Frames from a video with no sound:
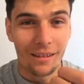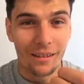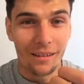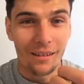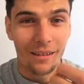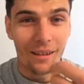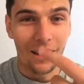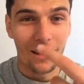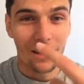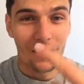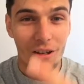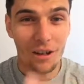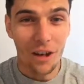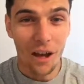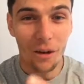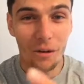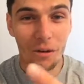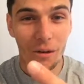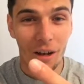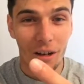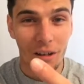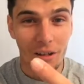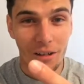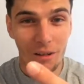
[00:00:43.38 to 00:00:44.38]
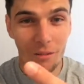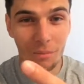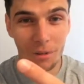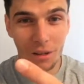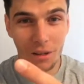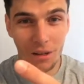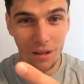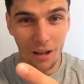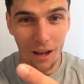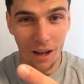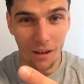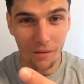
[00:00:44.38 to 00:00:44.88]
There's no
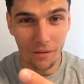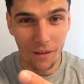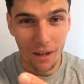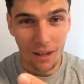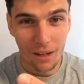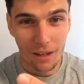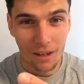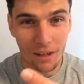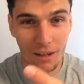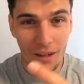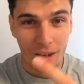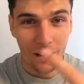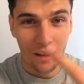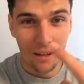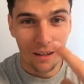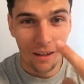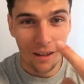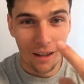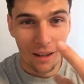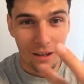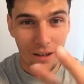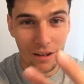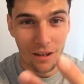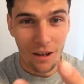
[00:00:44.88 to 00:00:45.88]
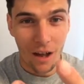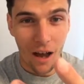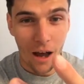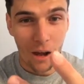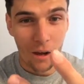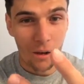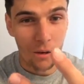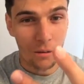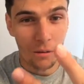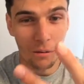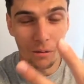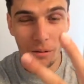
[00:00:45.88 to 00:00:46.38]
customer service, there's
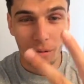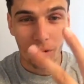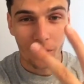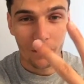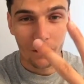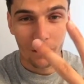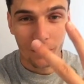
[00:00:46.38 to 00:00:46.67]
no